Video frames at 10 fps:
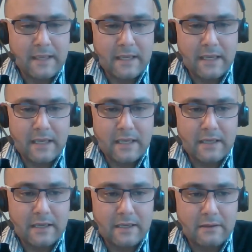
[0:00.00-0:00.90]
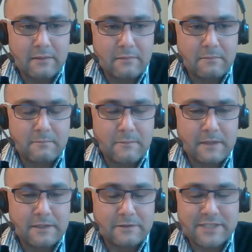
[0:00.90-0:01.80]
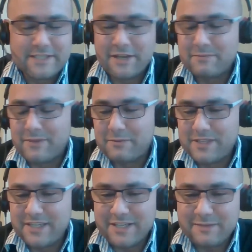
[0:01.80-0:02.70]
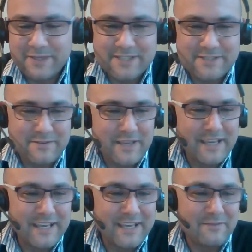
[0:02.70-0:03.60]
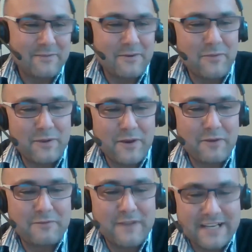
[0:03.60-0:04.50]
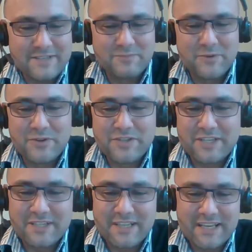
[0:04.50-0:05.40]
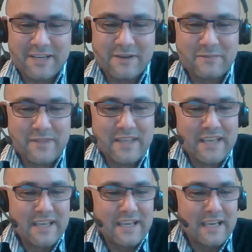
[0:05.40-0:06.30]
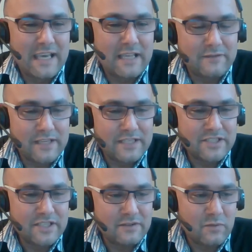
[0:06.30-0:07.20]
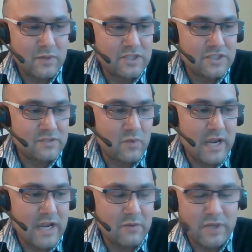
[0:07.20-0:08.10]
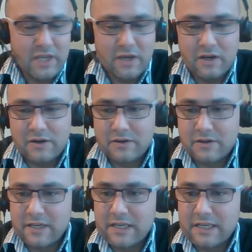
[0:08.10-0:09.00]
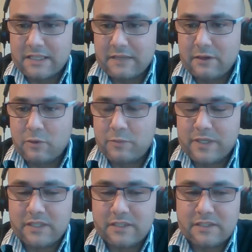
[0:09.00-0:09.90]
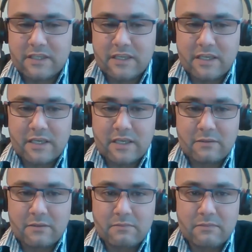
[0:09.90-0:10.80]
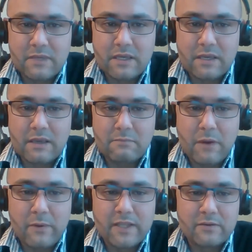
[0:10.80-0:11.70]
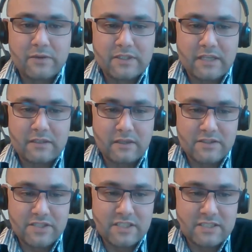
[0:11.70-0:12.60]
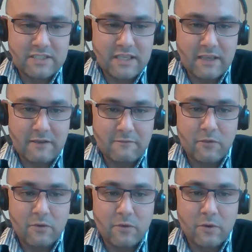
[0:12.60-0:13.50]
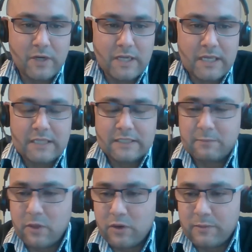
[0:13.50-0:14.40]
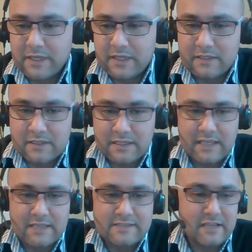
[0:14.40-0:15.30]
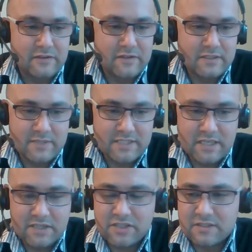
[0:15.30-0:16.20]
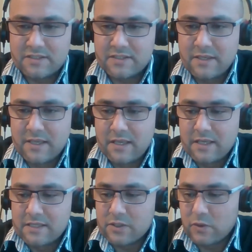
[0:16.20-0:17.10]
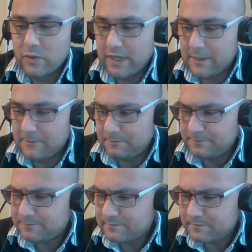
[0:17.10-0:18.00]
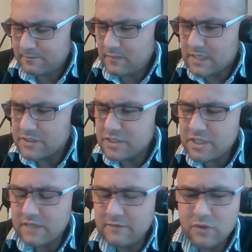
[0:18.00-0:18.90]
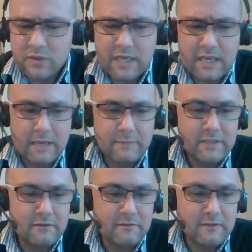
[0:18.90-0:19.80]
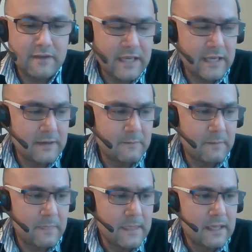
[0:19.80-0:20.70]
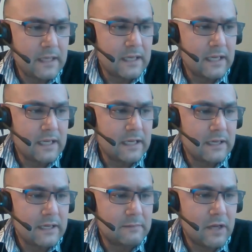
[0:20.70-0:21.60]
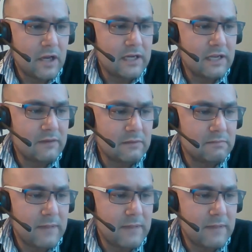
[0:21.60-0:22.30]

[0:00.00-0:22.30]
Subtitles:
the reason I'm here because of one of our flagship projects, LV Engine, where we are developing power electronic technologies for deployment in secondary substations. So just to give you a bit of high-level